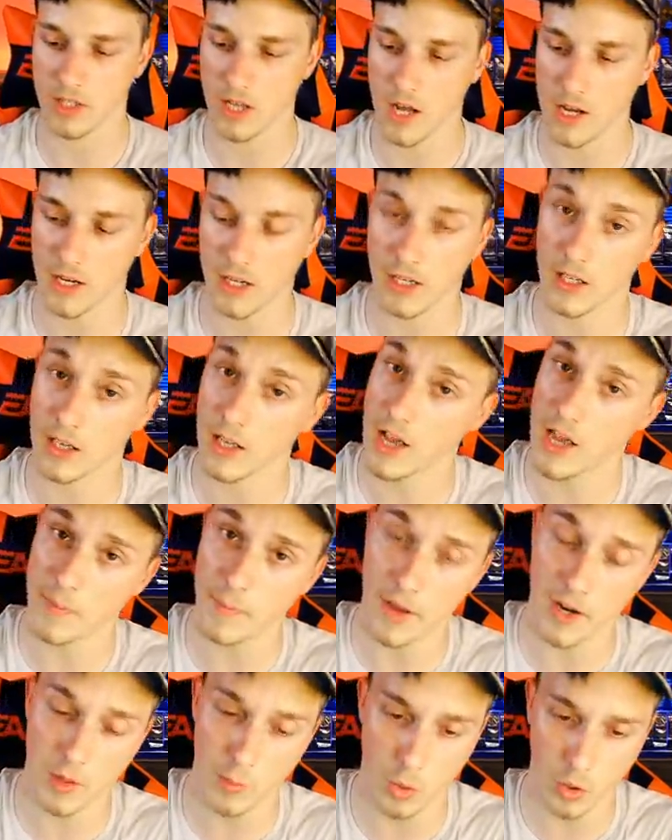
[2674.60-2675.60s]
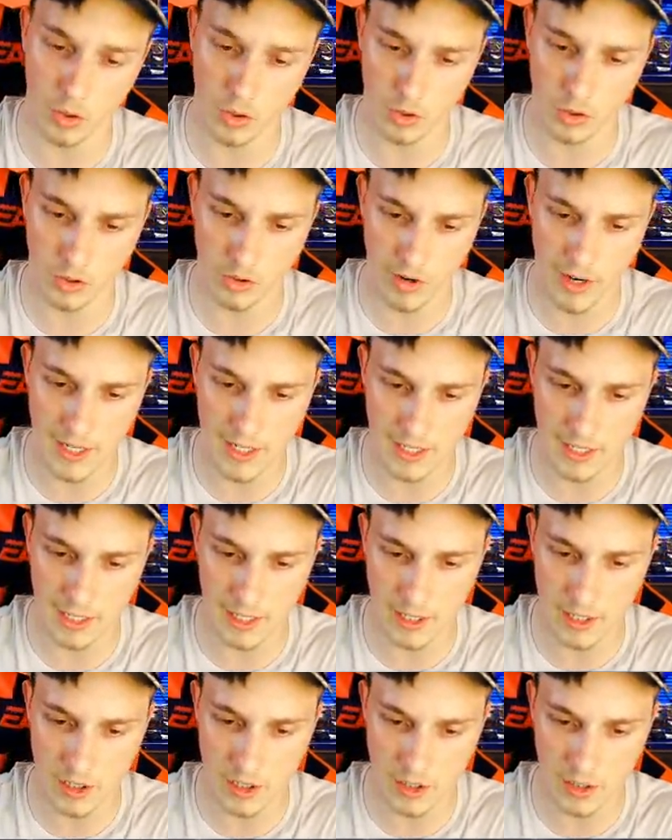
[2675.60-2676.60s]
start a little Earthbound Immortal graded
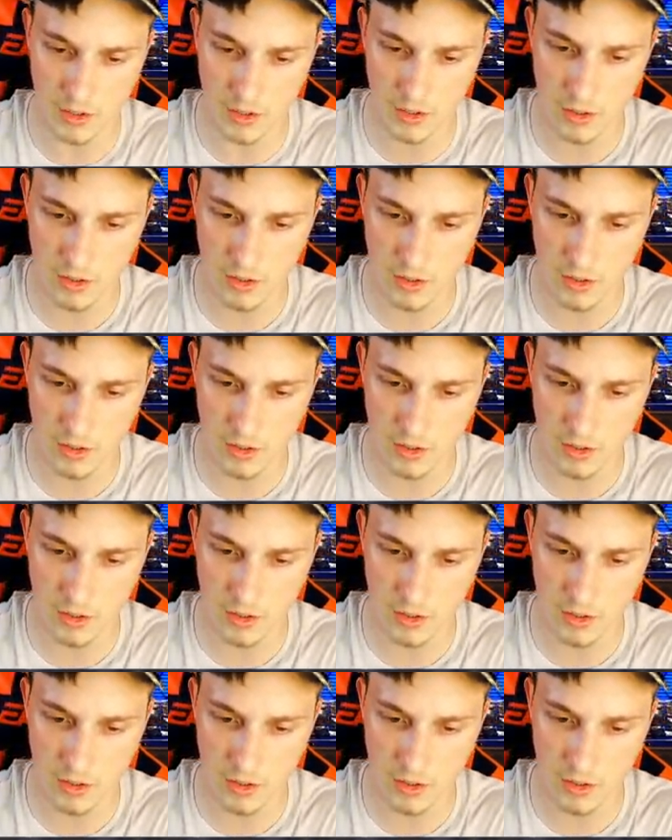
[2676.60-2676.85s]
collection?